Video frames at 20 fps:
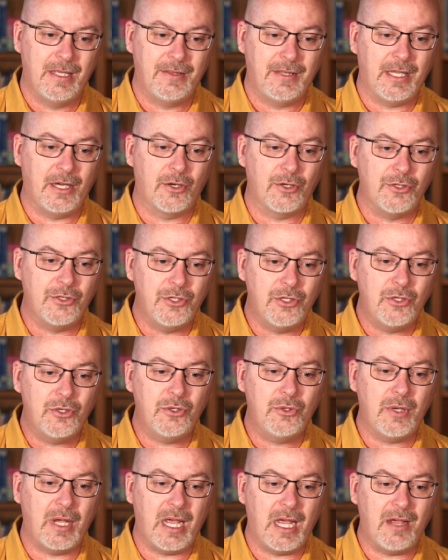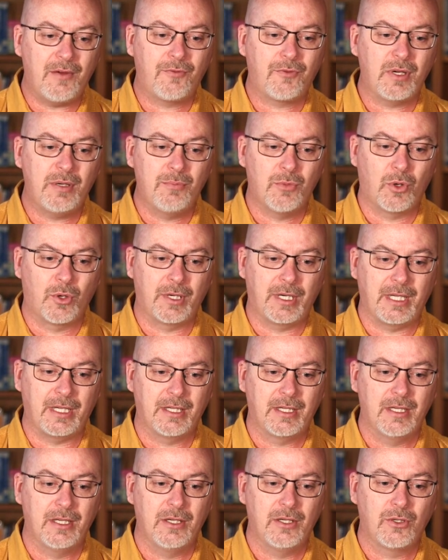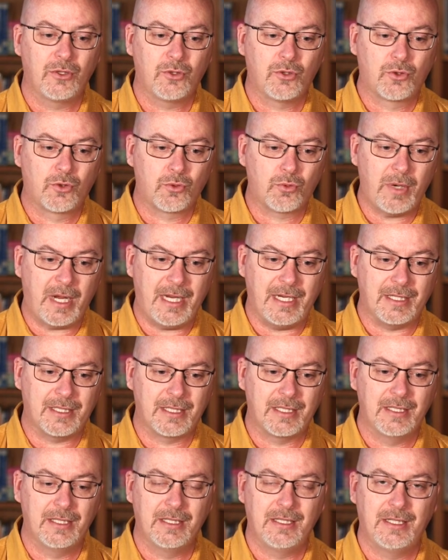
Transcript: They are new every morning. Great